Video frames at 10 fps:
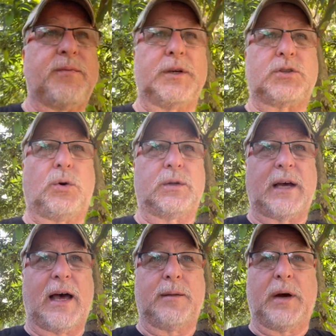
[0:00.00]
from a soul
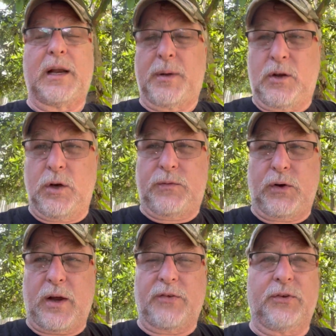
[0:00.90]
tie that might have been good
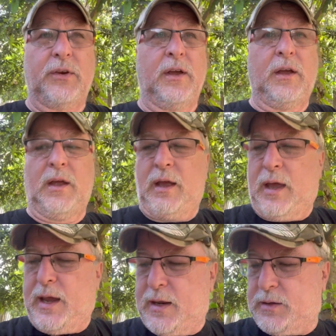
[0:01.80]
for us.
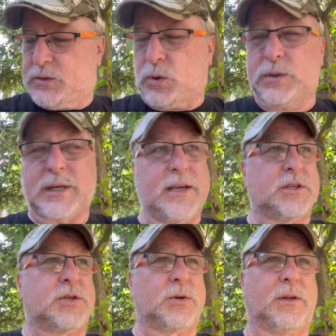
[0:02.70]
And soul ties
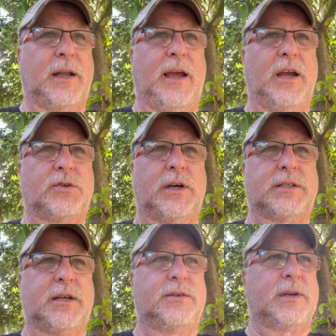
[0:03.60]
are certainly an
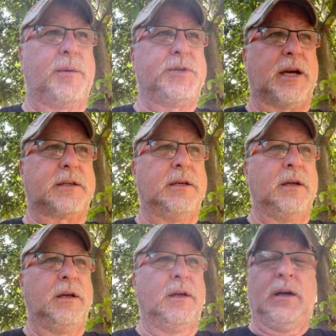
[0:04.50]
interesting subject
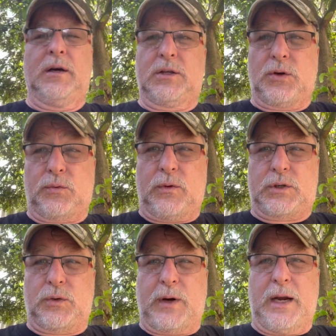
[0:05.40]
to
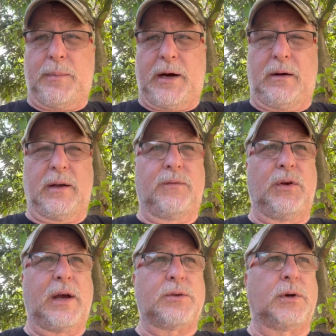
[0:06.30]
read about. And if
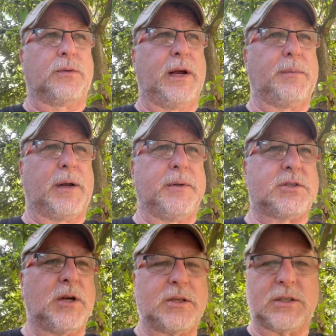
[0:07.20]
you guys want to read about them,
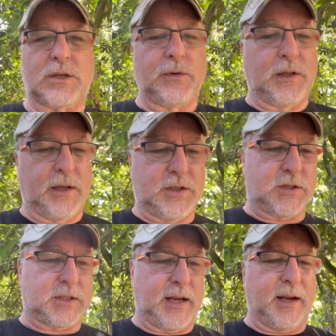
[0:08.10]
it's not just a
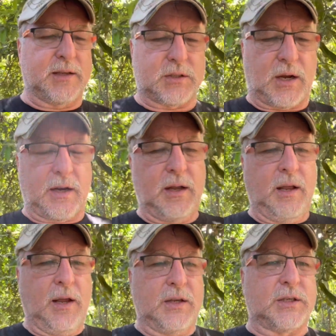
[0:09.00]
religious thing. It's not
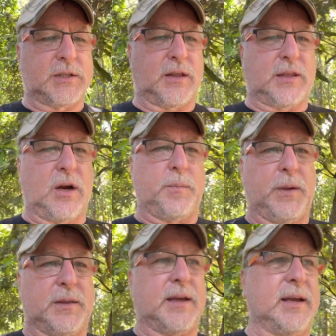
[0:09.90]
just a
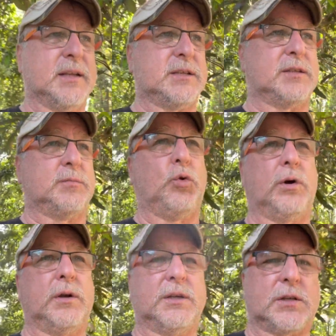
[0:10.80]
therapy thing. It's
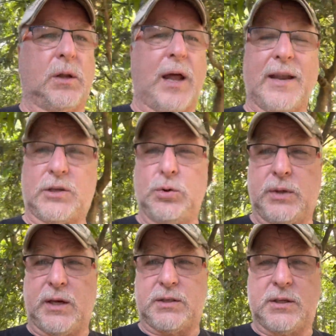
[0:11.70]
more. There's a lot to
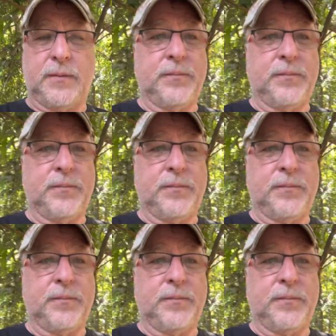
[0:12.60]
this.